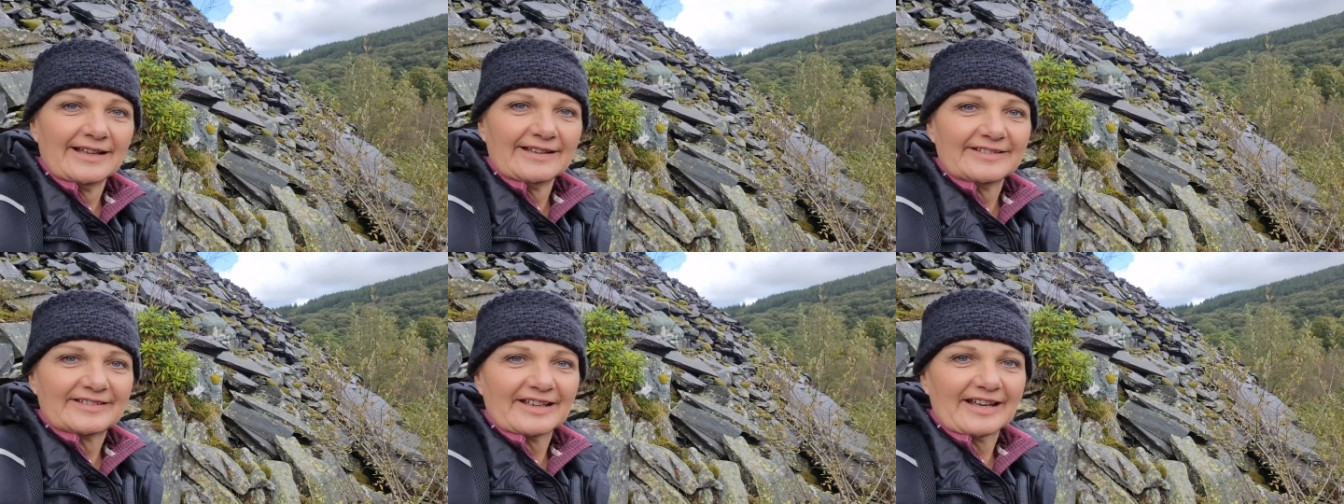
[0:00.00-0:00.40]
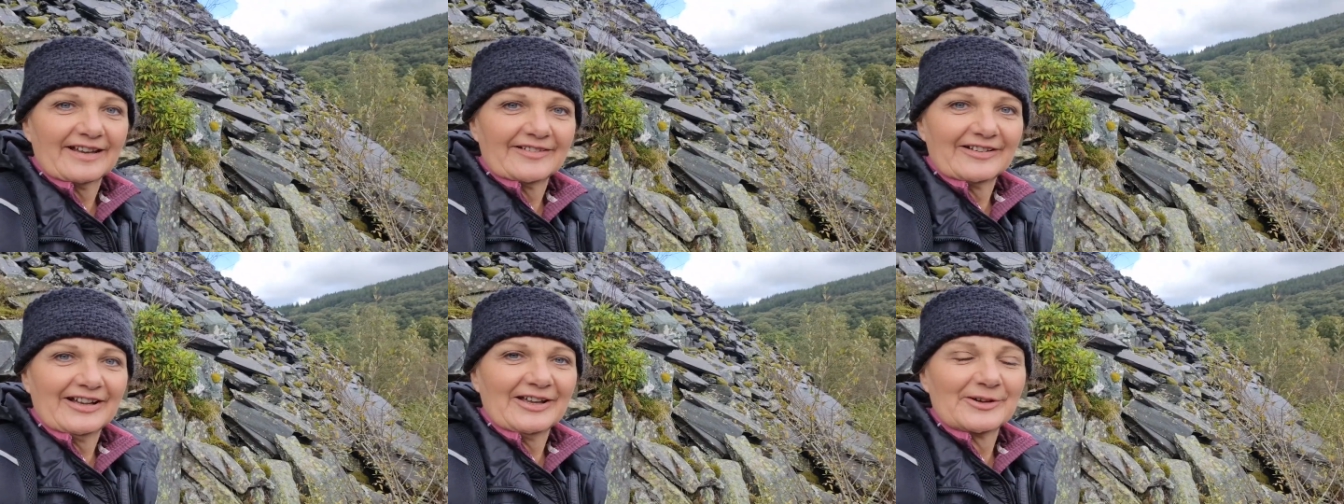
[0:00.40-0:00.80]

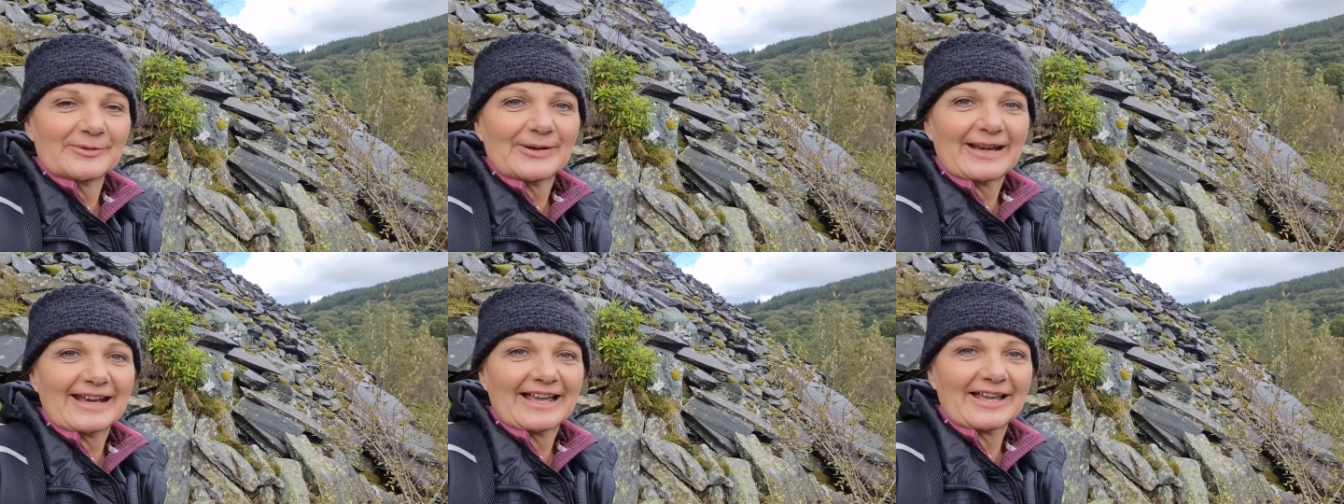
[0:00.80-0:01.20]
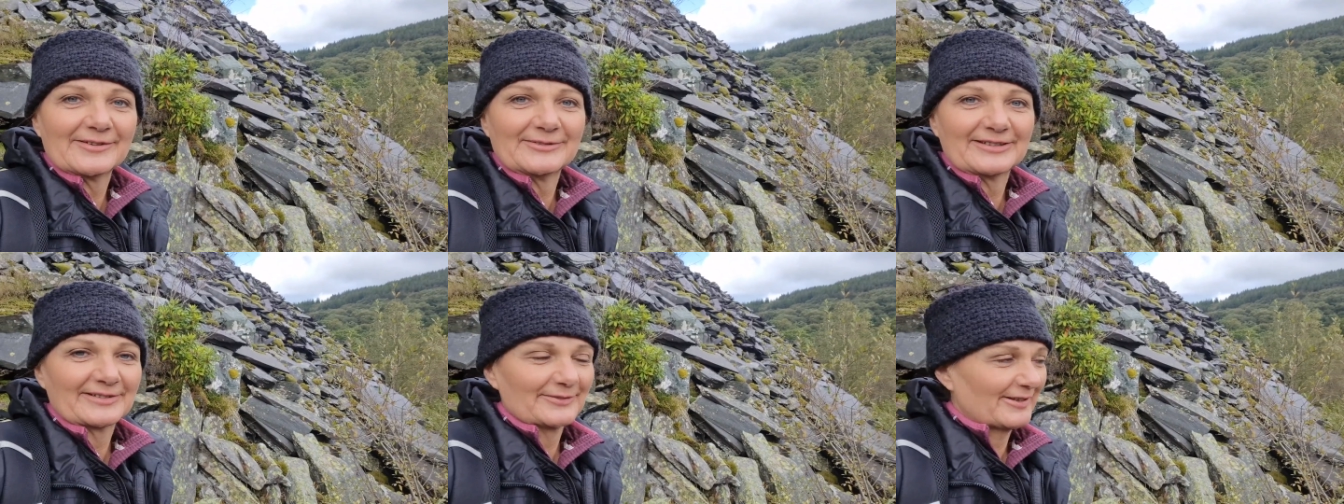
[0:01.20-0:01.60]
So when I
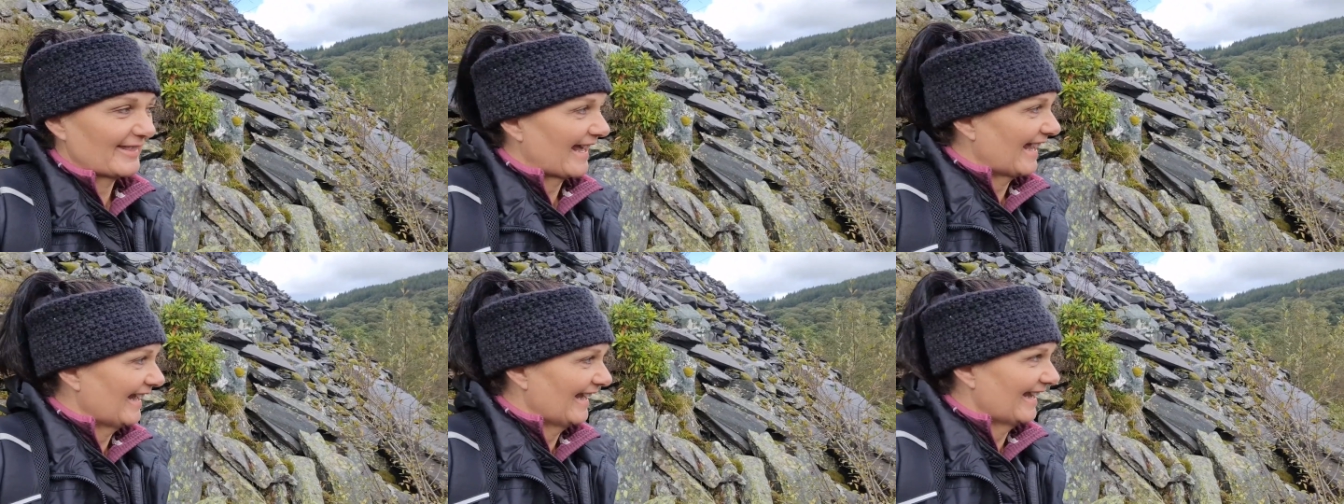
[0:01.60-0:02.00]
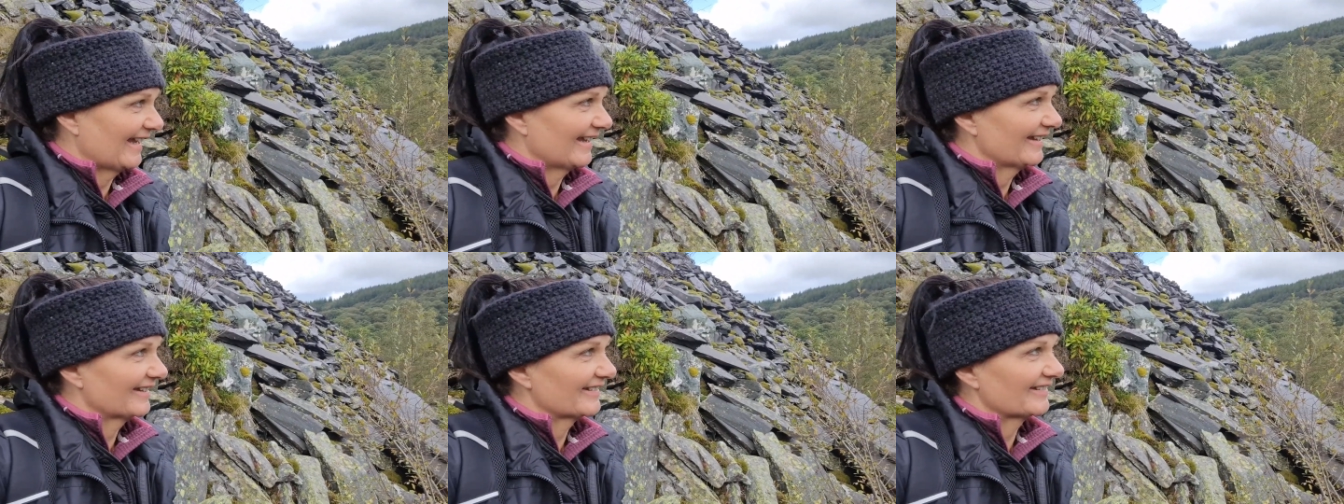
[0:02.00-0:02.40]
was with
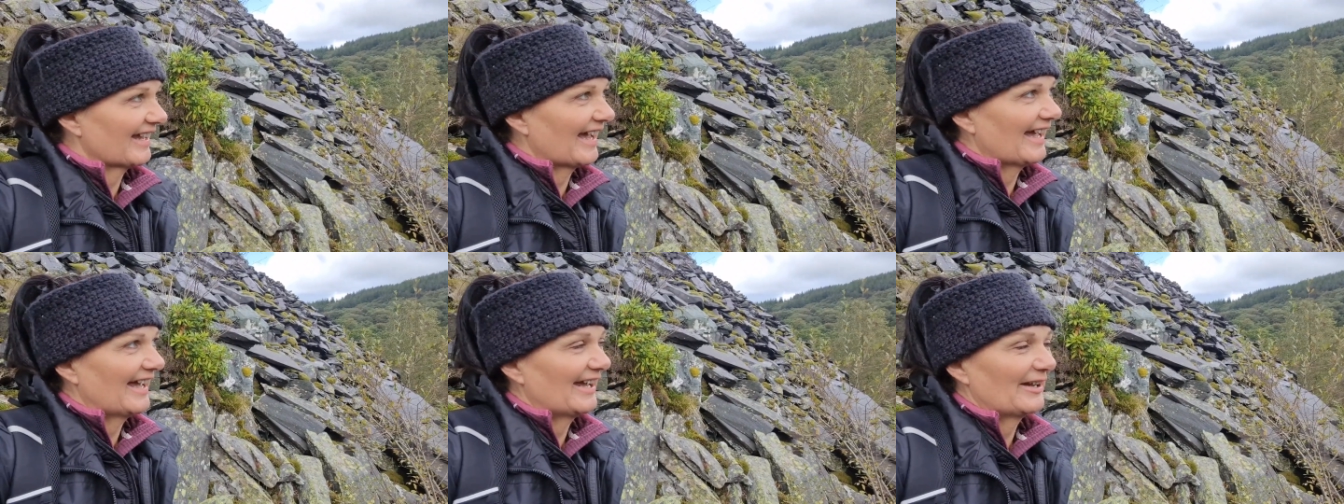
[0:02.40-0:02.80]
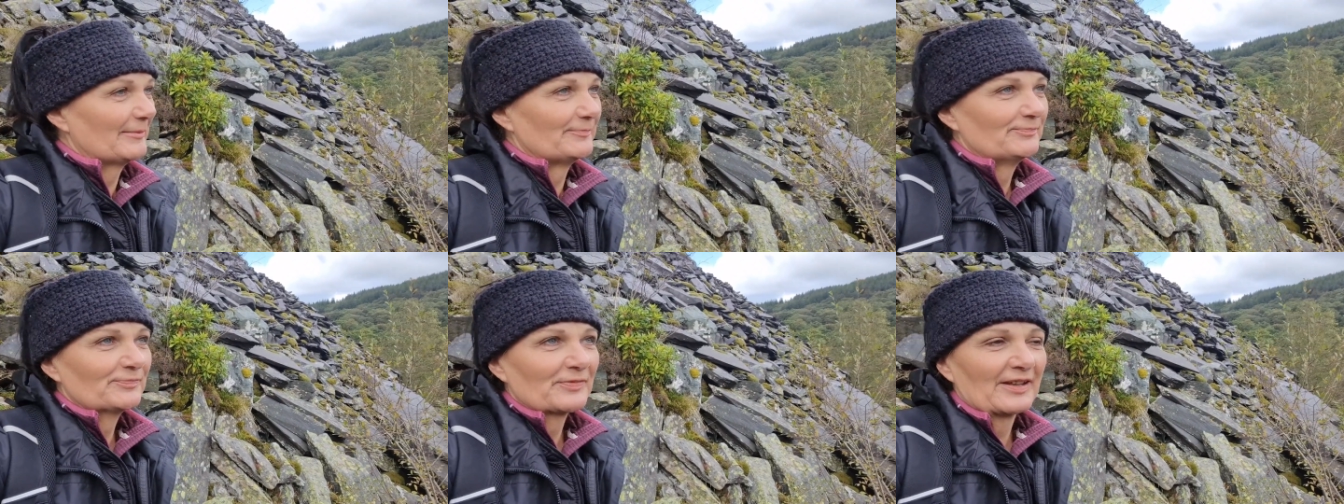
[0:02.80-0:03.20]
Ellis,
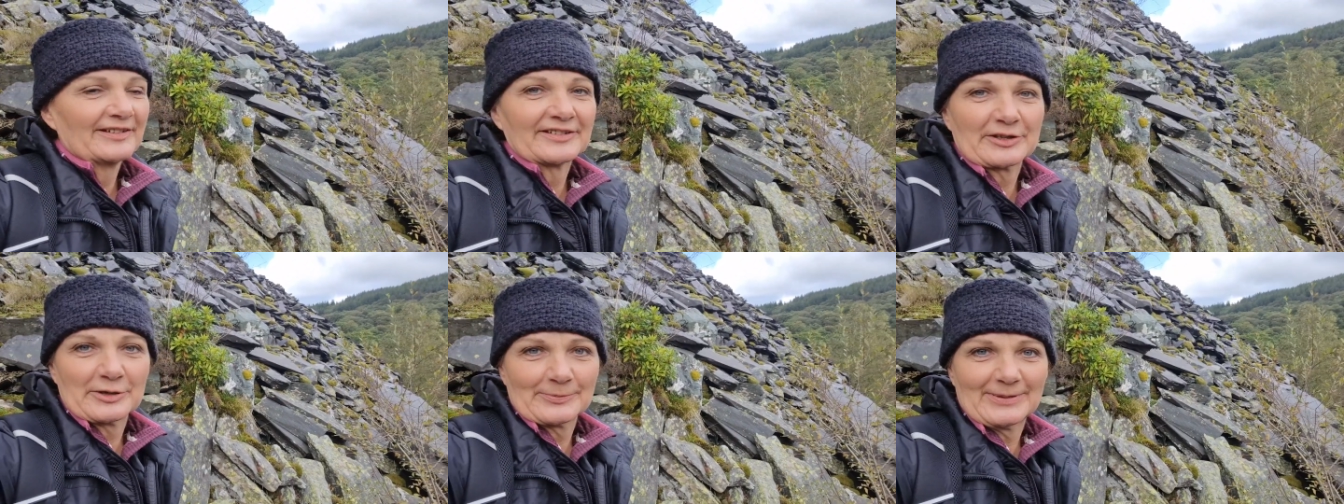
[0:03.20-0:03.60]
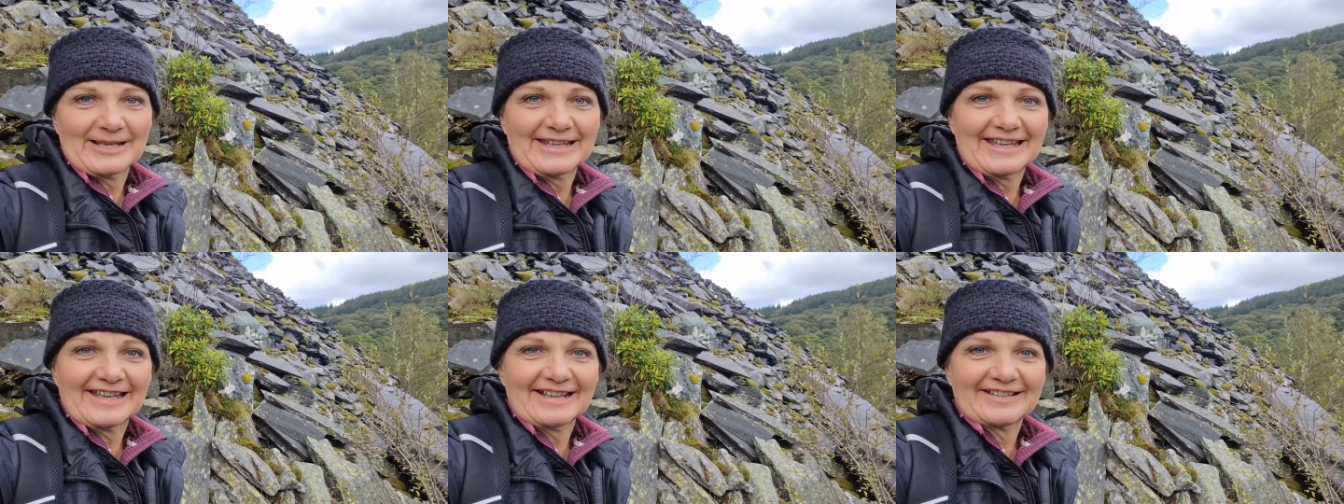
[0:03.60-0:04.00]
it was a couple
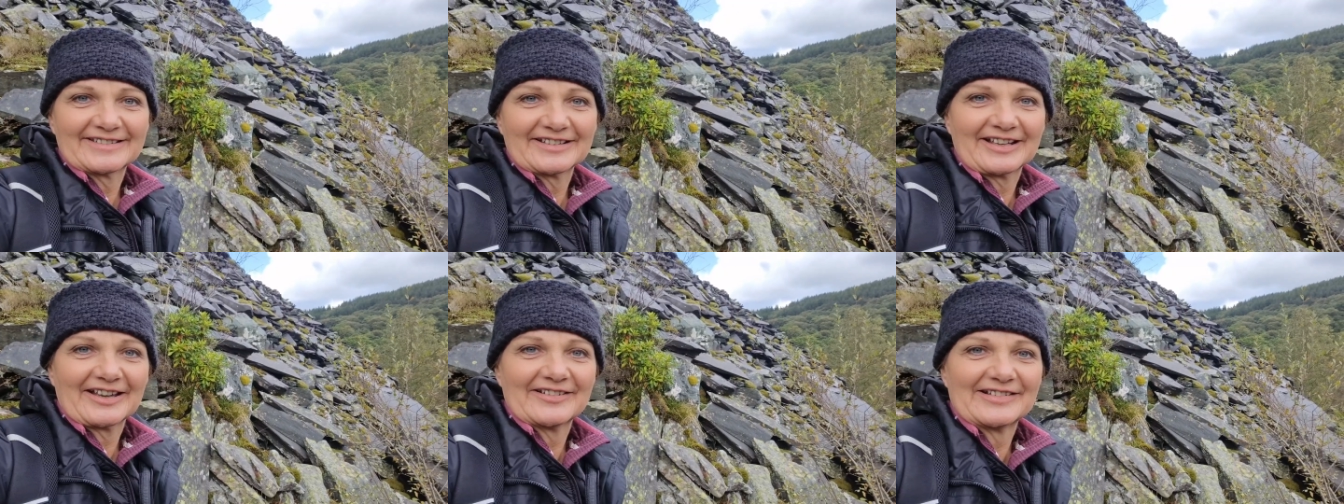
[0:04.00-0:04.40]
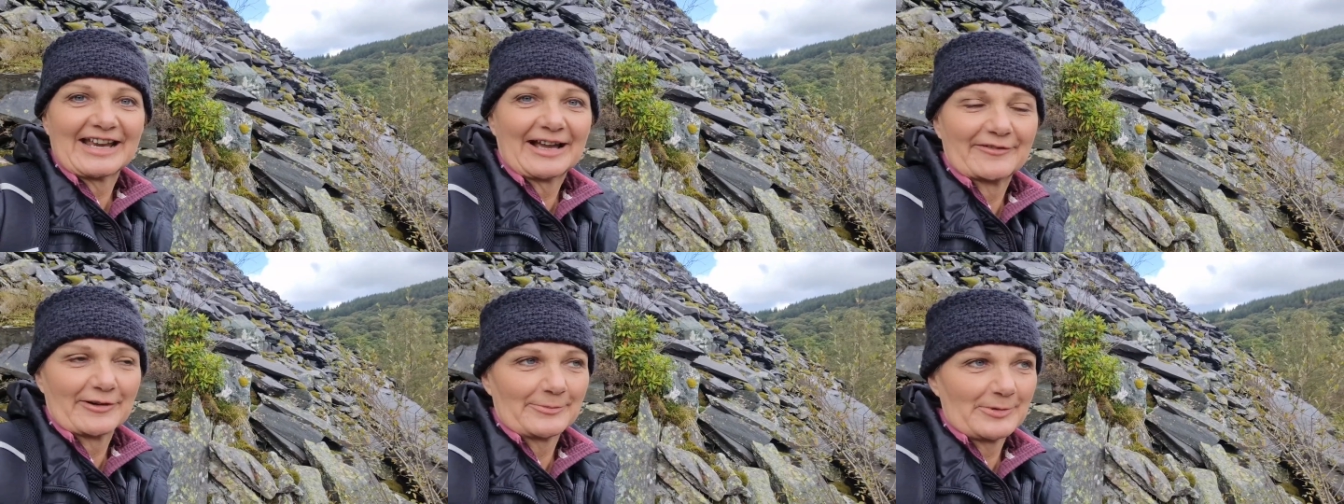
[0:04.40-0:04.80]
of years ago
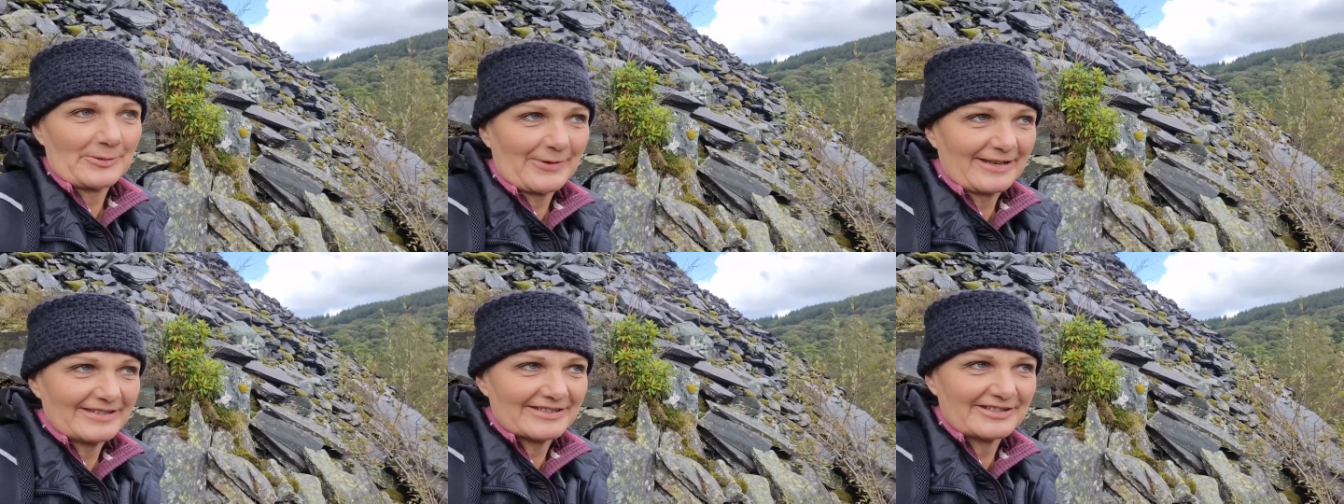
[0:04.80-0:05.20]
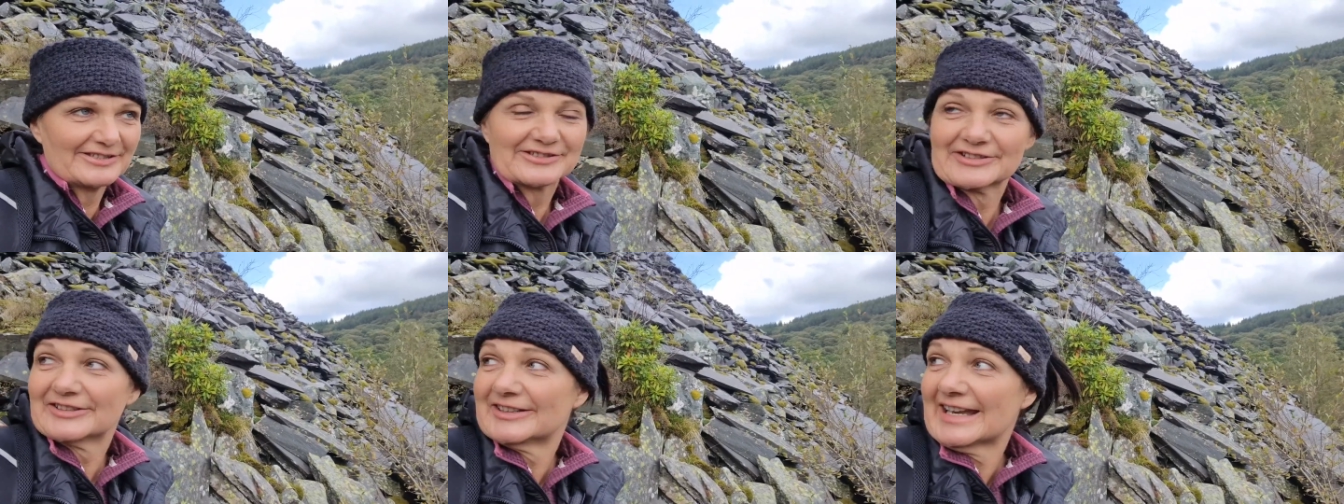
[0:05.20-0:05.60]
now, and we went and
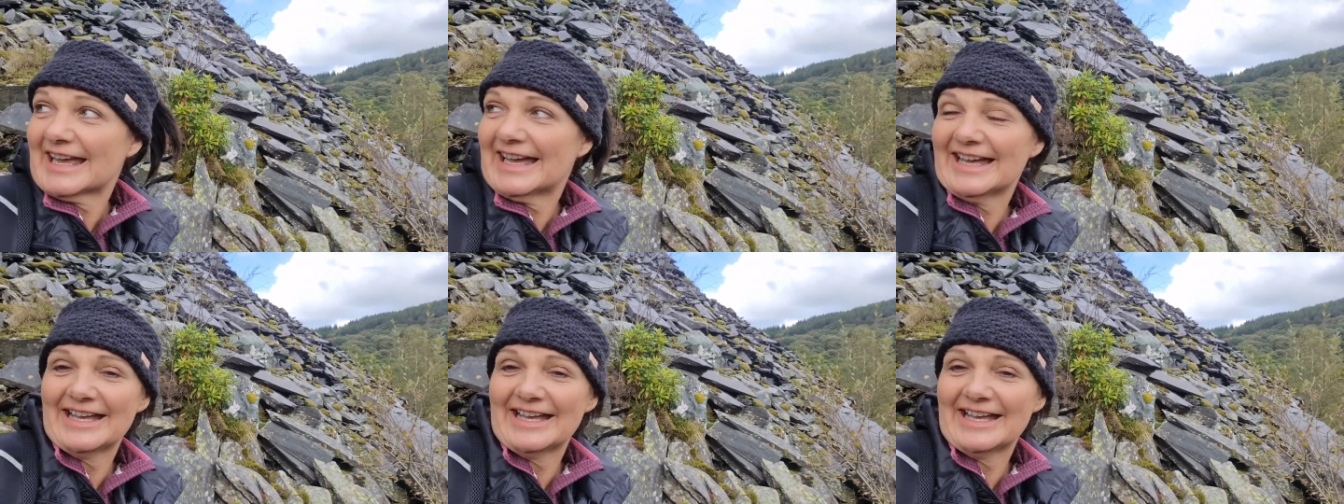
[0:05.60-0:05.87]
done